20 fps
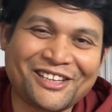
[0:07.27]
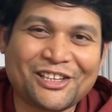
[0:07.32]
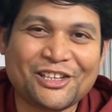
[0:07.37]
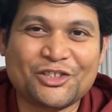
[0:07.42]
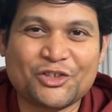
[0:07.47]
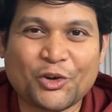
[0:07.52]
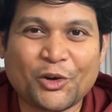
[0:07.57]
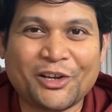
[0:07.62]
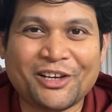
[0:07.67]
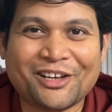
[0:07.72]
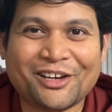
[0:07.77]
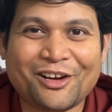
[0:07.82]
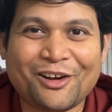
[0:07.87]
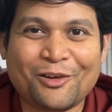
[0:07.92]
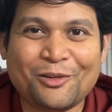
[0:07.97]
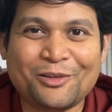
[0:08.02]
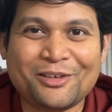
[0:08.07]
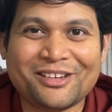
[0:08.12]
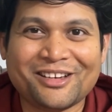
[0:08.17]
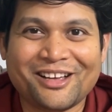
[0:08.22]
The Joint
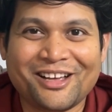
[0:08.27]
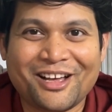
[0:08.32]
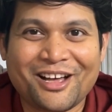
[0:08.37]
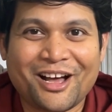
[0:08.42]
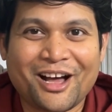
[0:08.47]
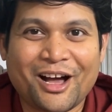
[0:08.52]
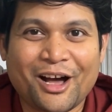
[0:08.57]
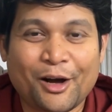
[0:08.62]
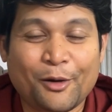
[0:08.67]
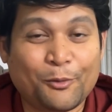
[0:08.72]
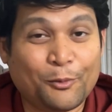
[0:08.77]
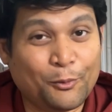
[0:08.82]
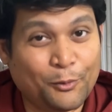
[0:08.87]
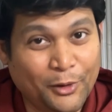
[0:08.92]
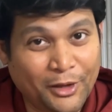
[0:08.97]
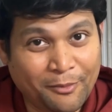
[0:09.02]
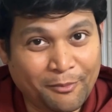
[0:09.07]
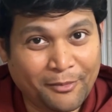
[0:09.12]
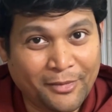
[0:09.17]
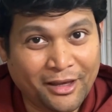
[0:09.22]
Account.
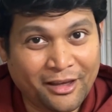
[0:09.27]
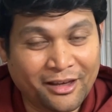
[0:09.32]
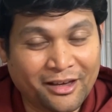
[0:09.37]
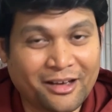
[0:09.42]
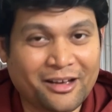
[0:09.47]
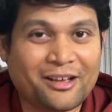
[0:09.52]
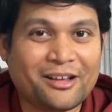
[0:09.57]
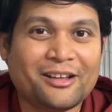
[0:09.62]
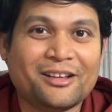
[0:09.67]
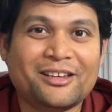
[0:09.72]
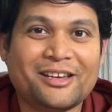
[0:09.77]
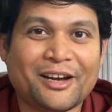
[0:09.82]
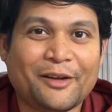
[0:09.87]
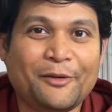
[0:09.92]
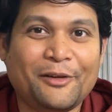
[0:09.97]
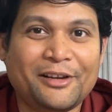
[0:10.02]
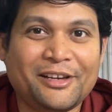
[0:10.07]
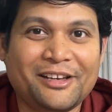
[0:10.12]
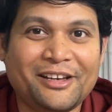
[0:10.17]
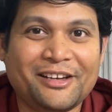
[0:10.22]
We make
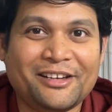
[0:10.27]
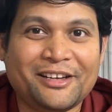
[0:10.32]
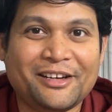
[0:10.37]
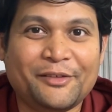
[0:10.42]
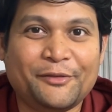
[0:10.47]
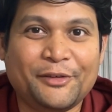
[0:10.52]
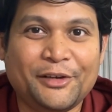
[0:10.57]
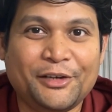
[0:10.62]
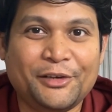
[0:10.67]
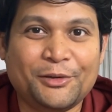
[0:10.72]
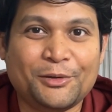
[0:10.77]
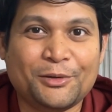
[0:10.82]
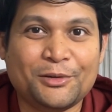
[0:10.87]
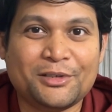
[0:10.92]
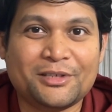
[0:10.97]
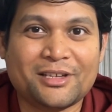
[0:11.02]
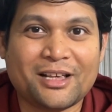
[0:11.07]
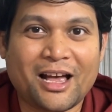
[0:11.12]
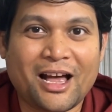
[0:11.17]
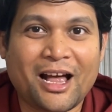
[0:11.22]
travel related
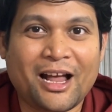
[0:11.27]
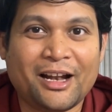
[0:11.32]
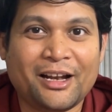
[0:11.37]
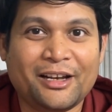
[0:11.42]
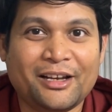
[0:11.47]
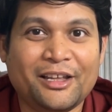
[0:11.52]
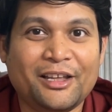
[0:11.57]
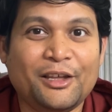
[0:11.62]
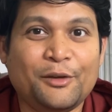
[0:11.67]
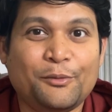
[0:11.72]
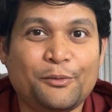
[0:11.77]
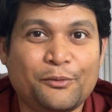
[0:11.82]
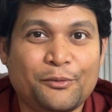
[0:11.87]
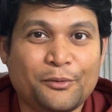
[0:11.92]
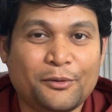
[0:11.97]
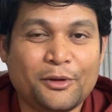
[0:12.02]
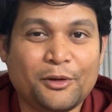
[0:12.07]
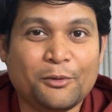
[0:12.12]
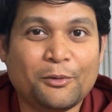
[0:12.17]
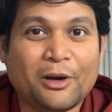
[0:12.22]
videos, and
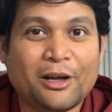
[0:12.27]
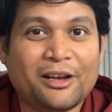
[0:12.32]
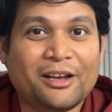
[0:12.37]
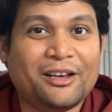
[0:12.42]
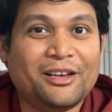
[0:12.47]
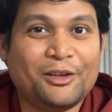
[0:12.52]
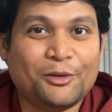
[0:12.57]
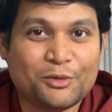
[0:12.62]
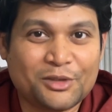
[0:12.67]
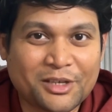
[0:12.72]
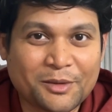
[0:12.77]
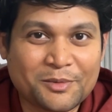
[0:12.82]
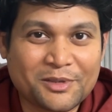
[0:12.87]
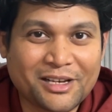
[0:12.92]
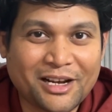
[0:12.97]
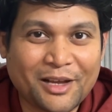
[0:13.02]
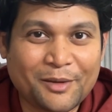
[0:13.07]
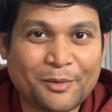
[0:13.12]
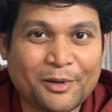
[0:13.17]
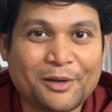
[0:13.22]
if you are a new
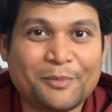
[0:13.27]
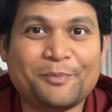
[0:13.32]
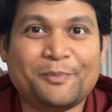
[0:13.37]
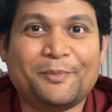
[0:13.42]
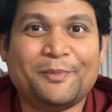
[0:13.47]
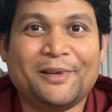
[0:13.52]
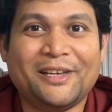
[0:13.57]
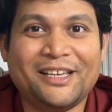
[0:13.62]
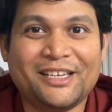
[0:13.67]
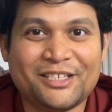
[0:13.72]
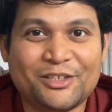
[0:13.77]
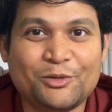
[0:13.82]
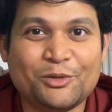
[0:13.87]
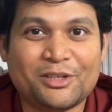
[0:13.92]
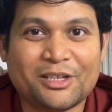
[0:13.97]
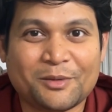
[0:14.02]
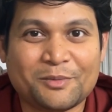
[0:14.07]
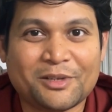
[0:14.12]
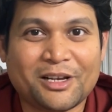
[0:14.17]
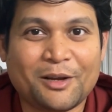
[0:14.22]
subscriber, please do
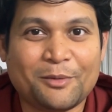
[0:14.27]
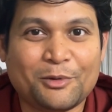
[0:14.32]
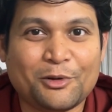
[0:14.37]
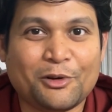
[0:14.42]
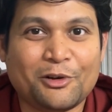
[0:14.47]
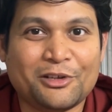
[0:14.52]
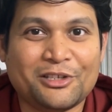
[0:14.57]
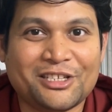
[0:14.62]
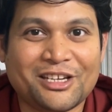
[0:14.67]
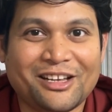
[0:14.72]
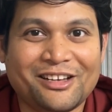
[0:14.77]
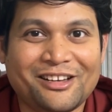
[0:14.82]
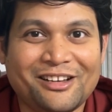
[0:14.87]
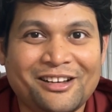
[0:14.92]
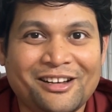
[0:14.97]
subscribe to our channel.